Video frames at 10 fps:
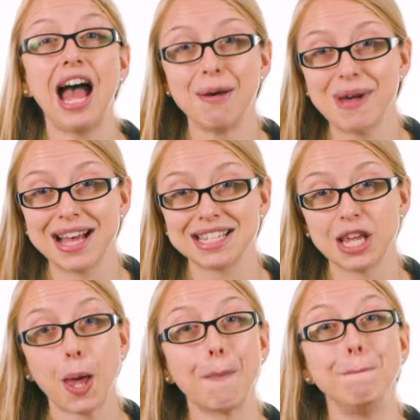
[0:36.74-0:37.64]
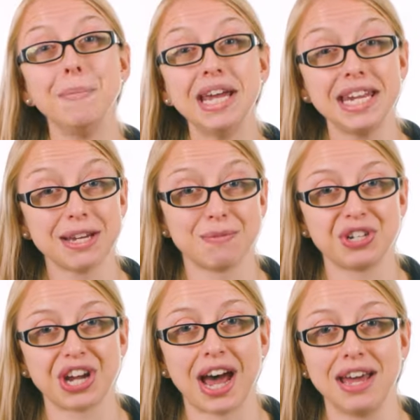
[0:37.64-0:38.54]
M S, medium
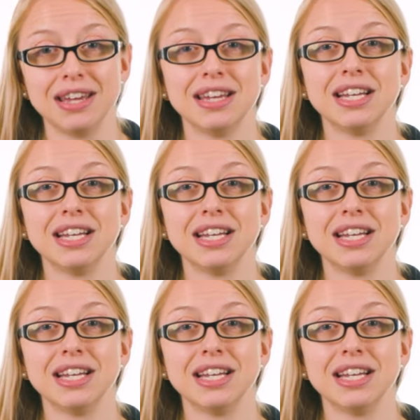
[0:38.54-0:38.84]
shot.